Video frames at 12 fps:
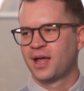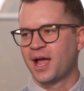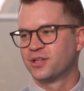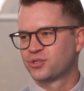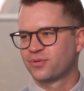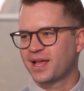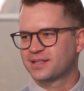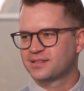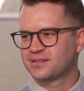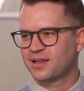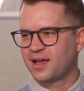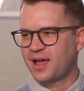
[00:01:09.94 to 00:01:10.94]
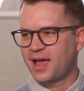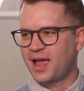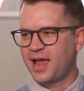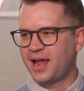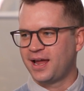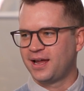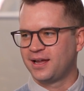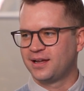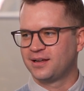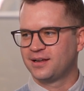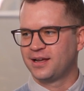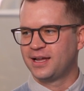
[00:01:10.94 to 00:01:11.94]
And so that's
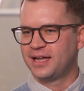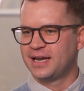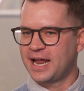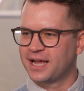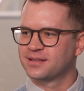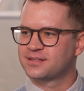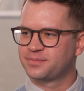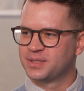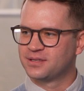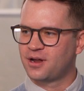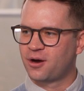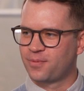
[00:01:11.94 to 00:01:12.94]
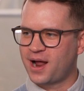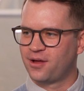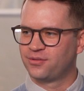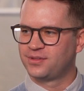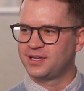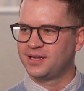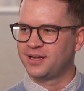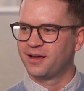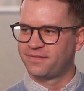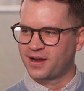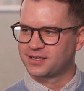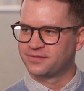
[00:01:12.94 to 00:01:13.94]
a enhancement around the
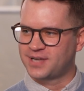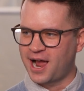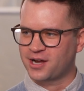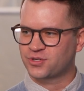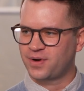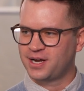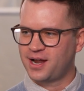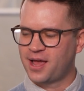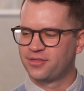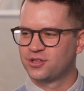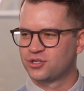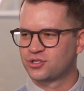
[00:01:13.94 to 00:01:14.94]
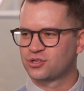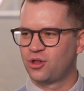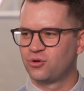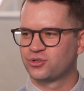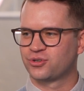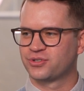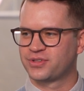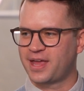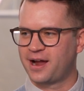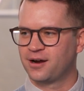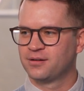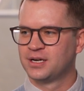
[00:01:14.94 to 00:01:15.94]
effective tax rate and the disclosures
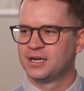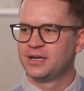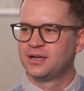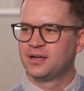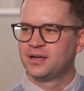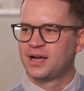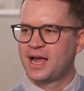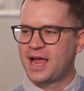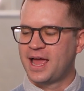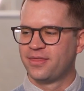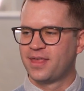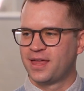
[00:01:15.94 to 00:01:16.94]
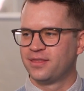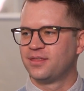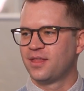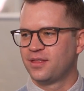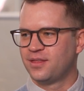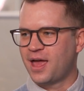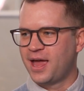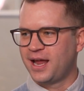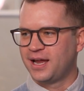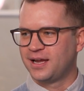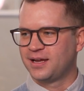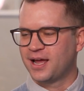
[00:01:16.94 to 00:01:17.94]
there, and then
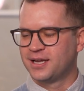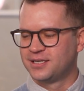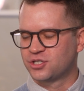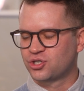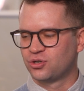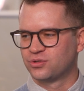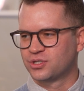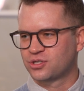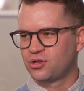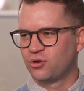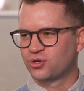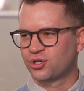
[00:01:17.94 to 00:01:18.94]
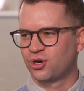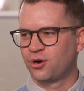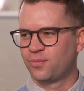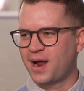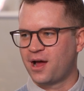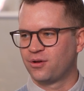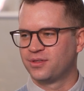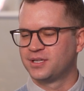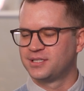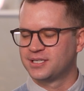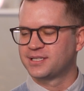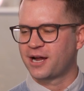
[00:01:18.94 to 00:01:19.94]
a additional disclosure around the
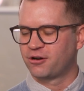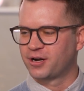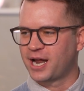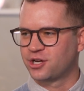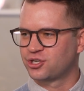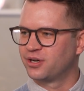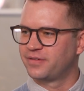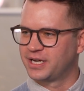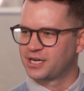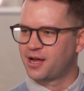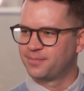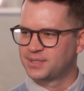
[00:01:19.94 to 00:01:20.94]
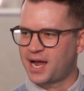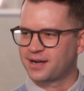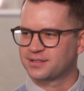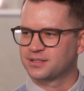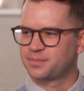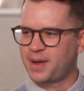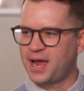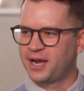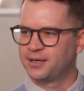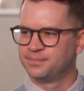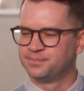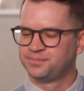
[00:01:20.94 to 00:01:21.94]
disaggregation of income taxes paid.